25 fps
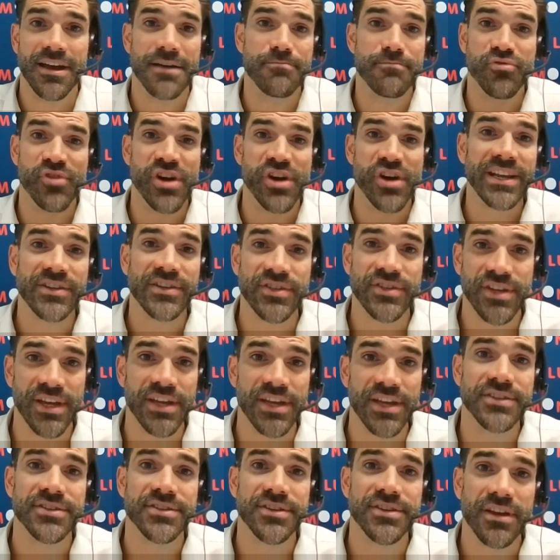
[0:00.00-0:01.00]

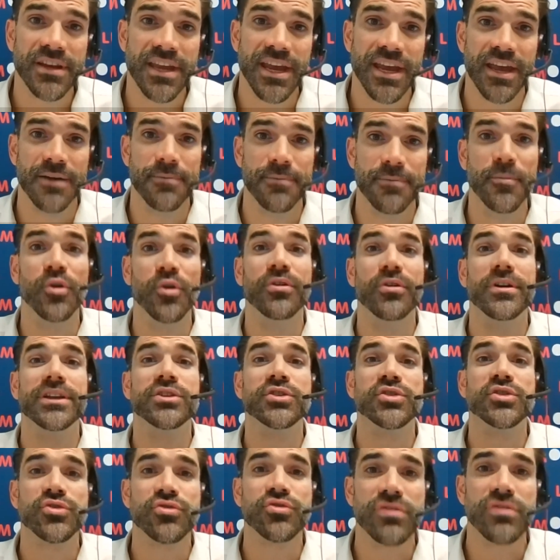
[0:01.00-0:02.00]
Brexit, okay, a more
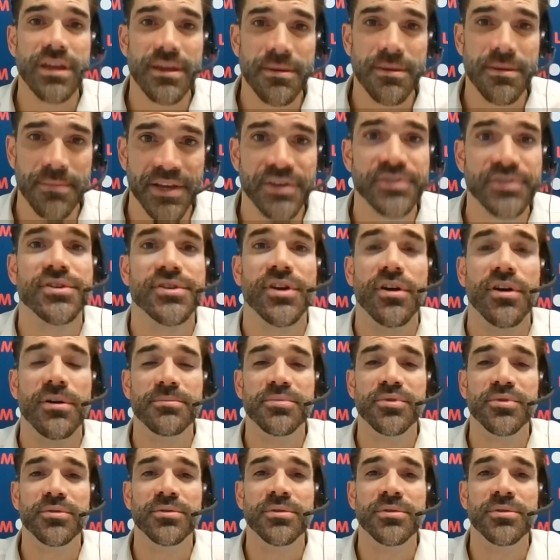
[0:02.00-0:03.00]
extreme
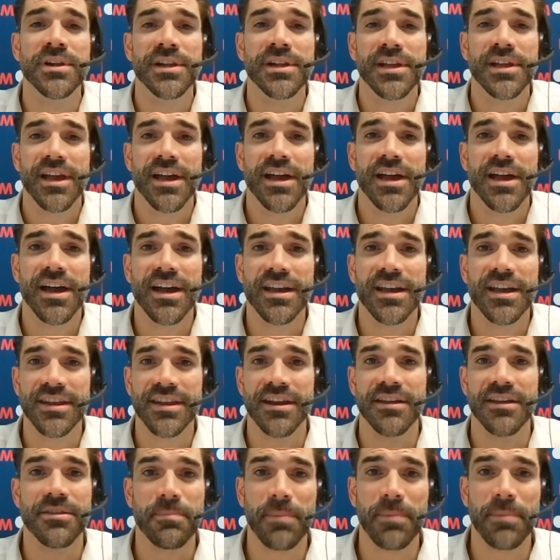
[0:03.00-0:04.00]
example.
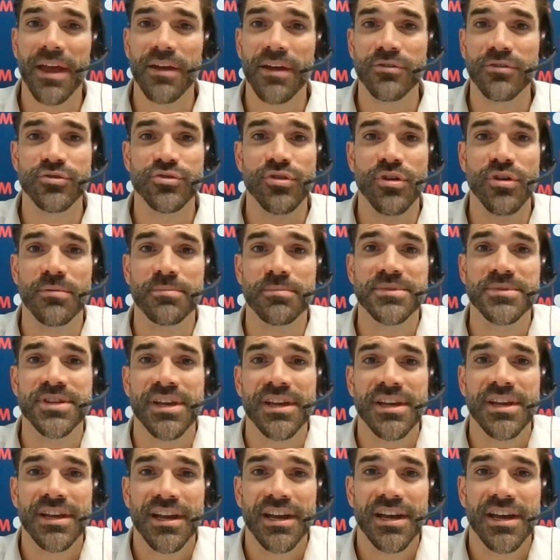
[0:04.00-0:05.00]
The pound dropped
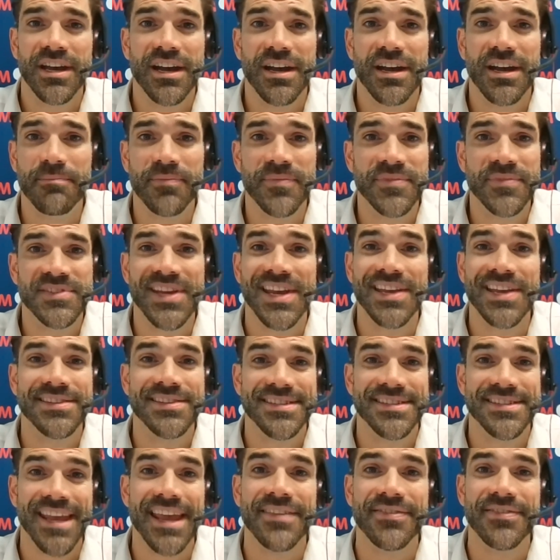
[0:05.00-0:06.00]
10
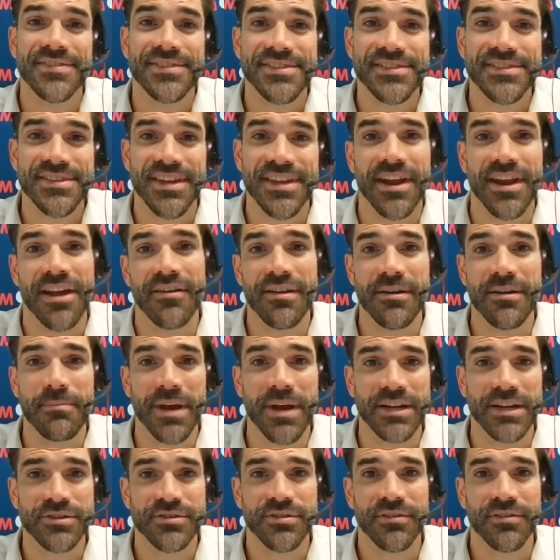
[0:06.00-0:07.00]
cents, in a
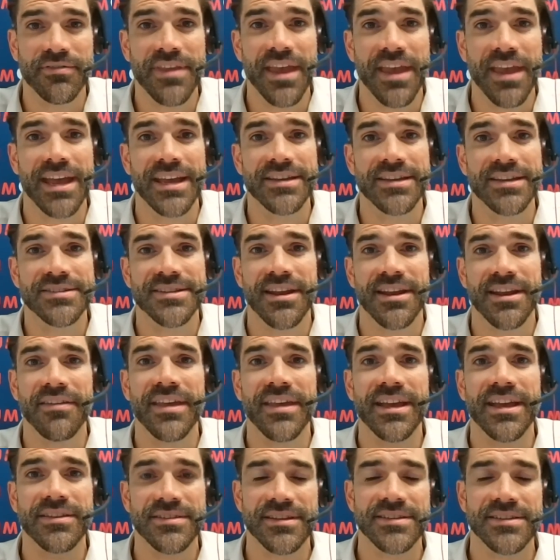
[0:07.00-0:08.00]
matter of days. Now
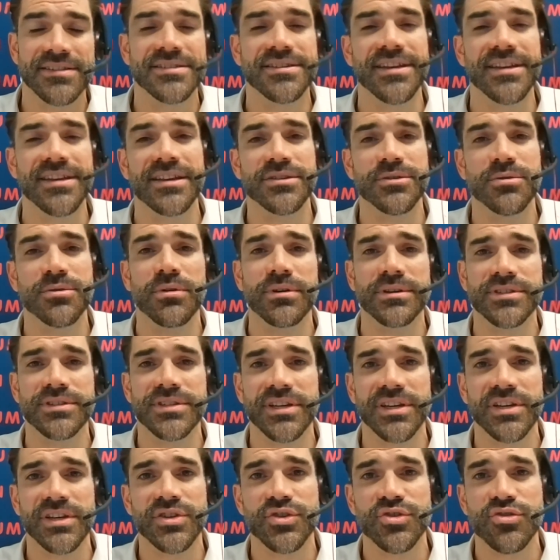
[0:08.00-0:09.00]
that, as I say, is quite
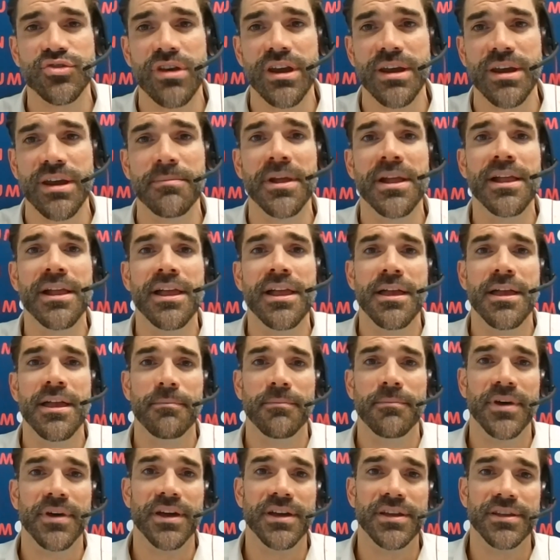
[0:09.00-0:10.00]
extreme.
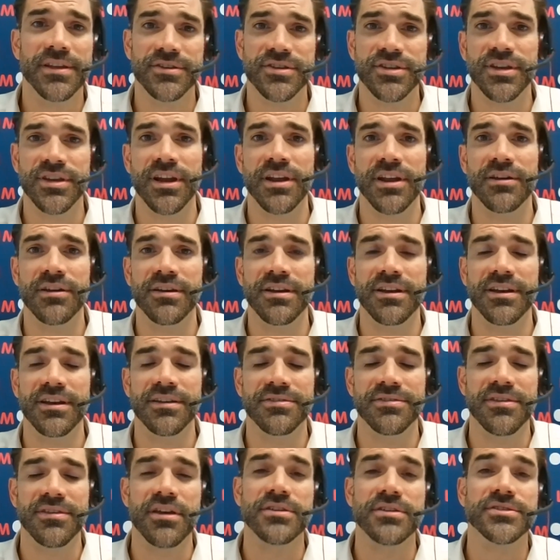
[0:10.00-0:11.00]
But at
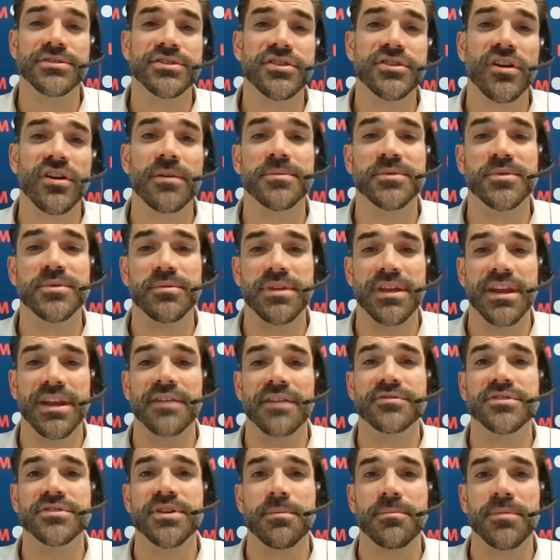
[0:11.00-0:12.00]
those times, we did have
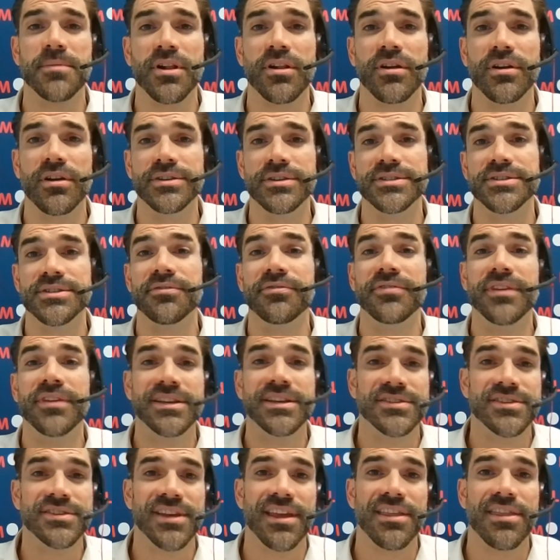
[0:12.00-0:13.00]
some clients
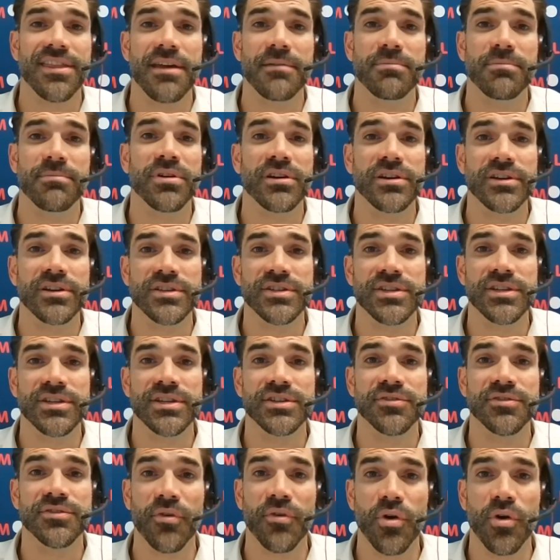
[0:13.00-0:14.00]
fixing their prices
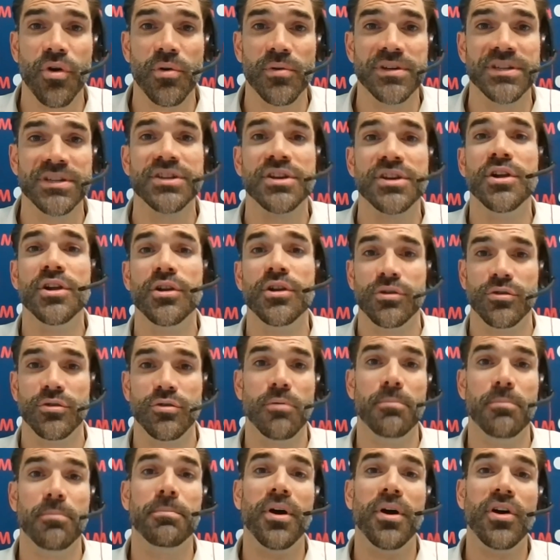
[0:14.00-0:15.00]
forward
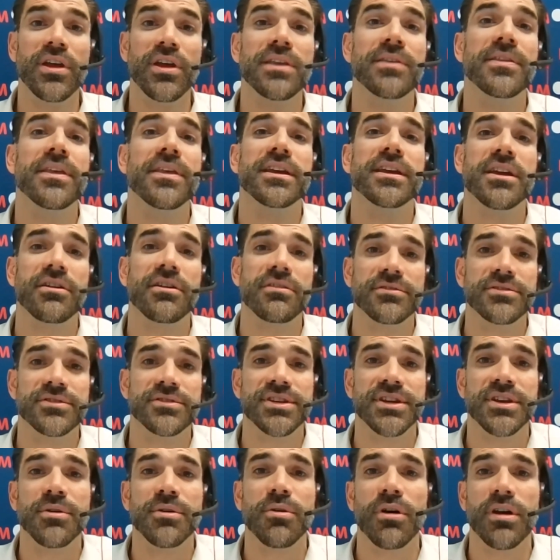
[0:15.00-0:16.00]
or buying their
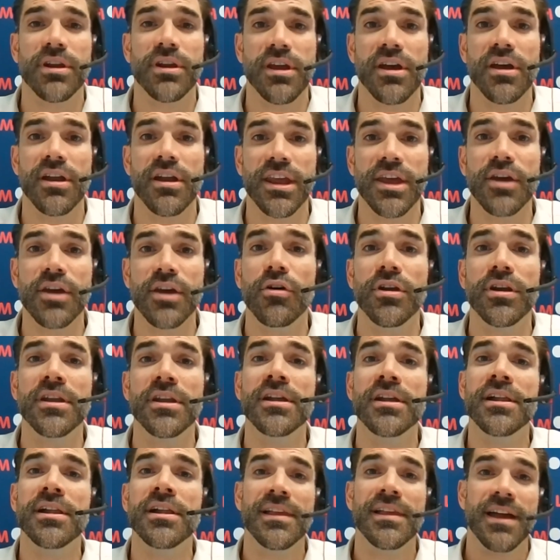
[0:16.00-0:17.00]
currency quite early on.
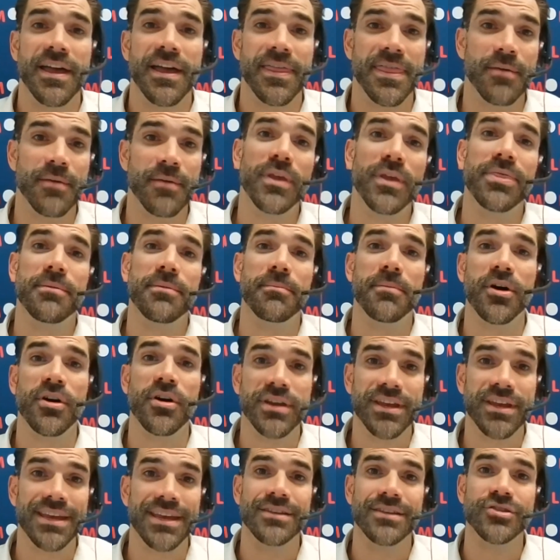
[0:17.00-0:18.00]
And then when the
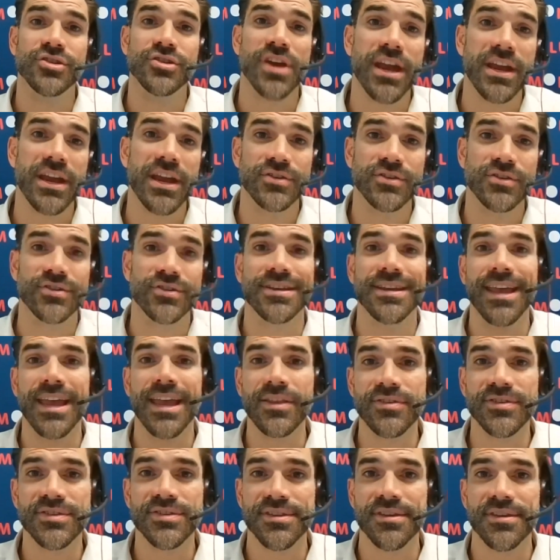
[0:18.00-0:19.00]
market changed
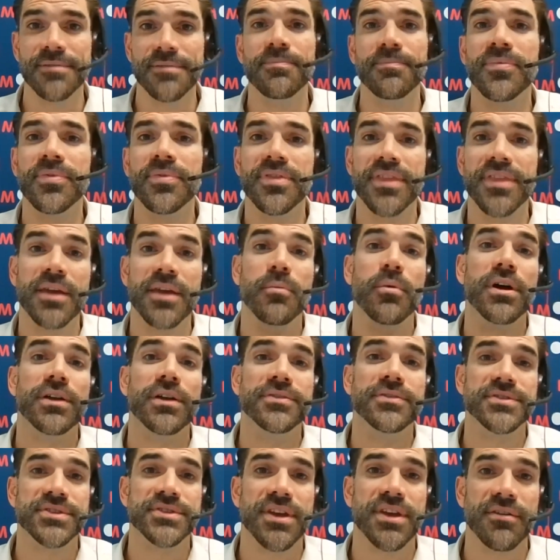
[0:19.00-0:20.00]
against them, they
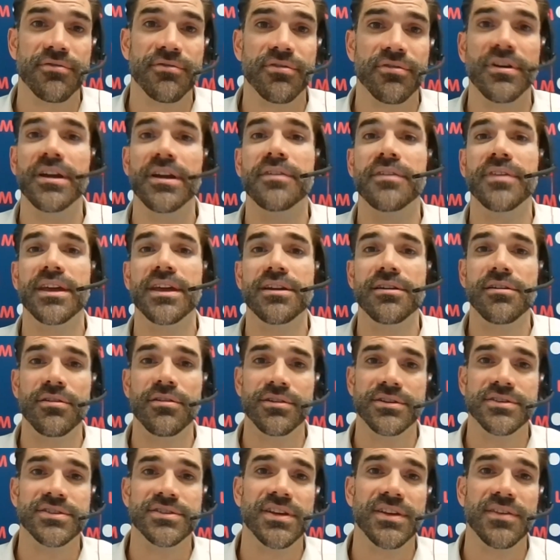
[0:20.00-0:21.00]
weren't suffering. They'd
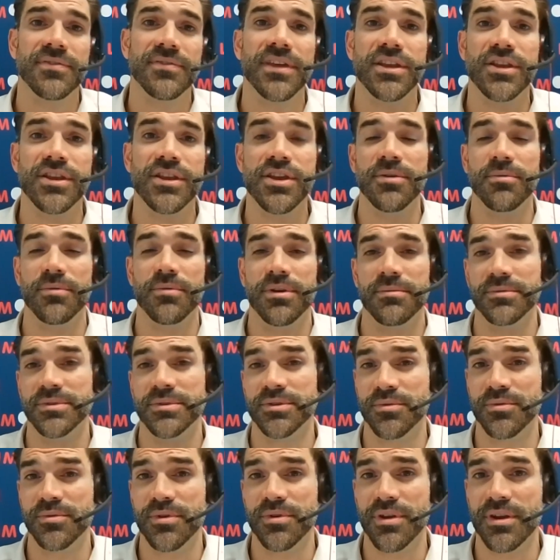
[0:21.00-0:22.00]
locked in. They knew what it was
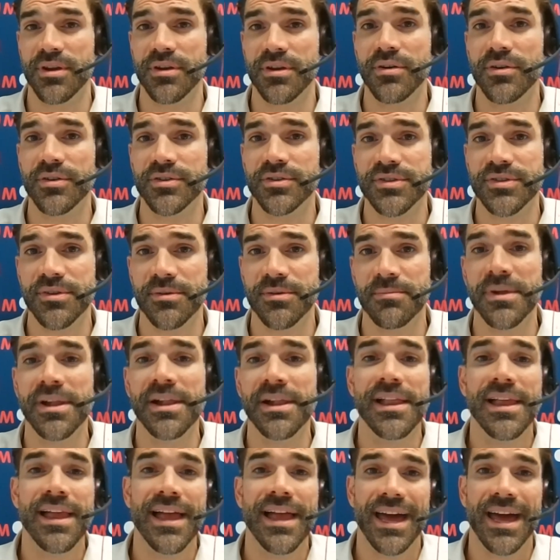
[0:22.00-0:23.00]
all going to cost them.
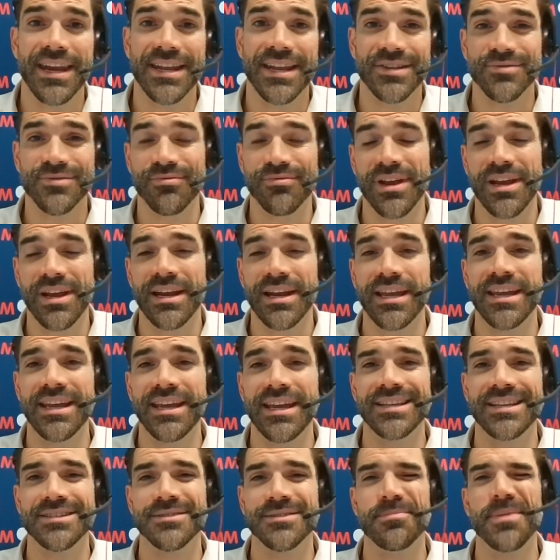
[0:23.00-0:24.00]
And
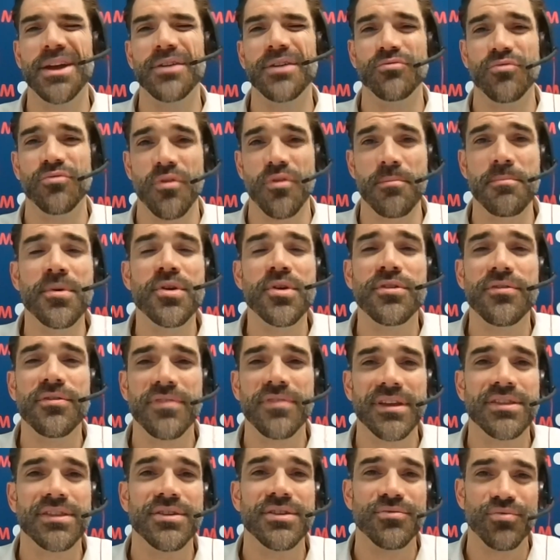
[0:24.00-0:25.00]
it's about
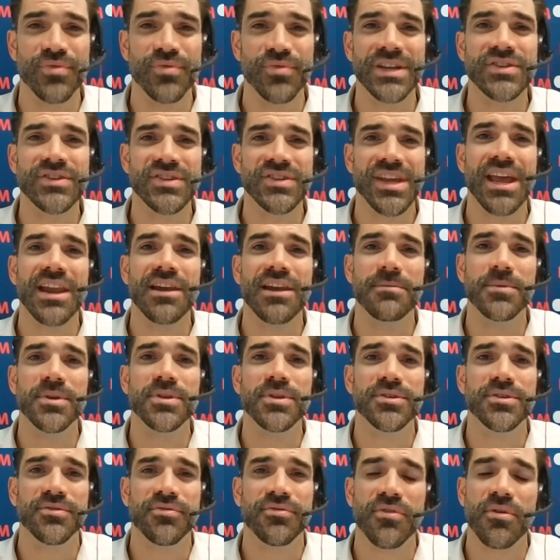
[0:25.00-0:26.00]
removing the risk
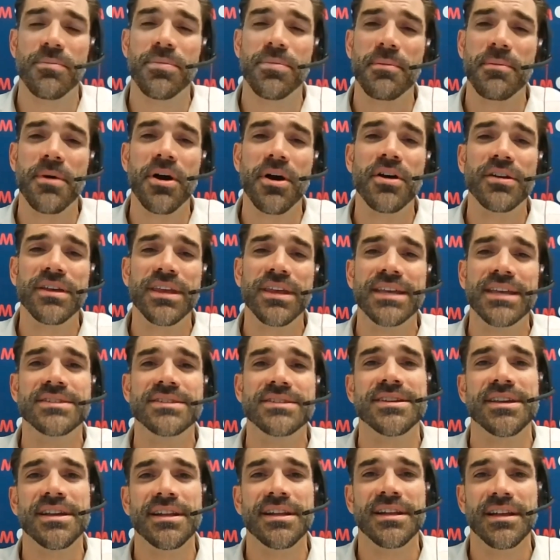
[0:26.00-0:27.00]
element from the market
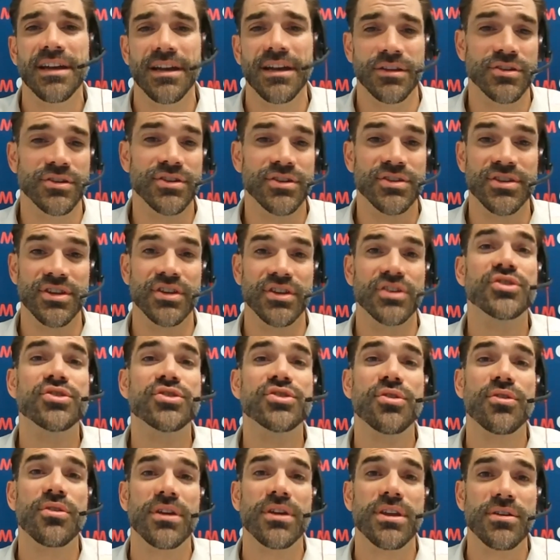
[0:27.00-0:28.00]
and just
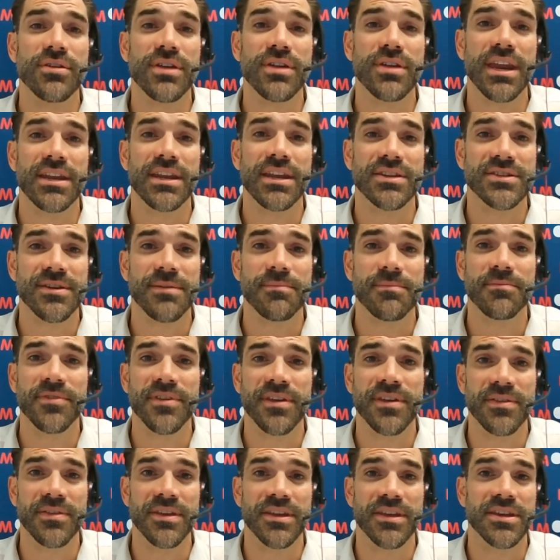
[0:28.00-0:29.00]
ensuring you're getting
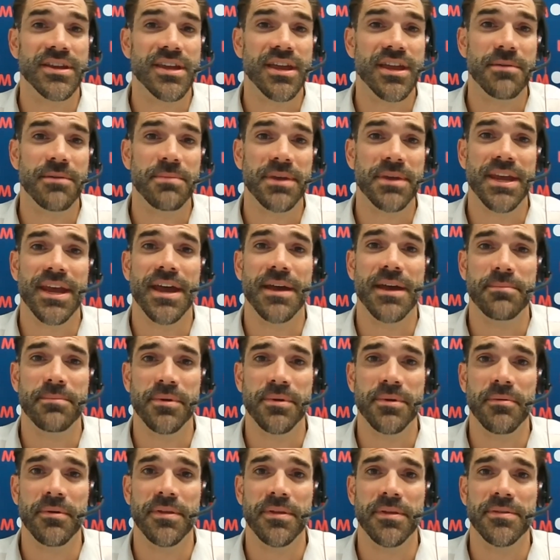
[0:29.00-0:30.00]
something that you're going to be
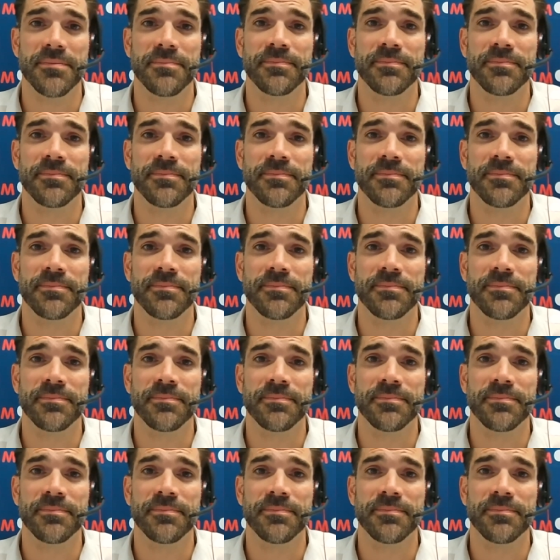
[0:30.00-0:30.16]
happy with.